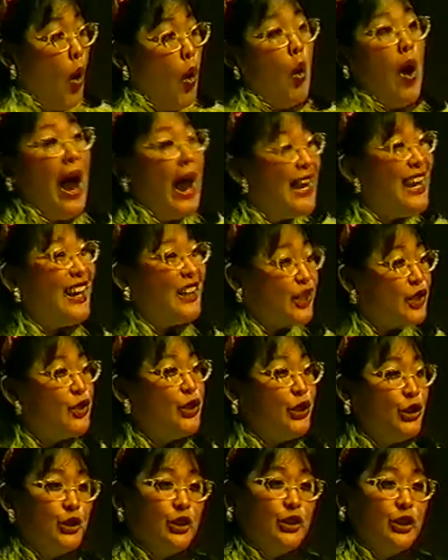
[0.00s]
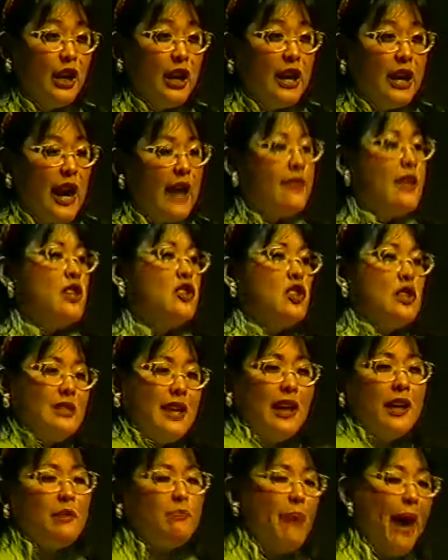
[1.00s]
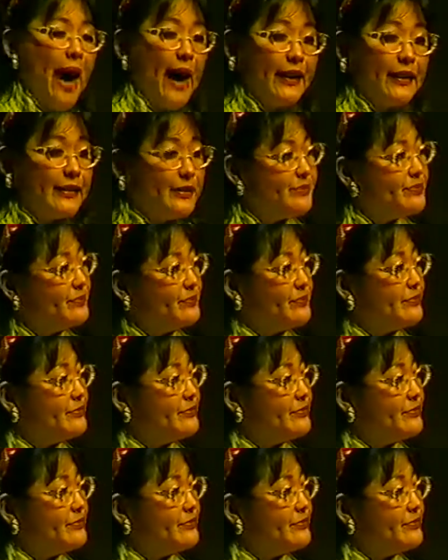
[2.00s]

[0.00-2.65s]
Oh, I like it too. And then she'd take it back.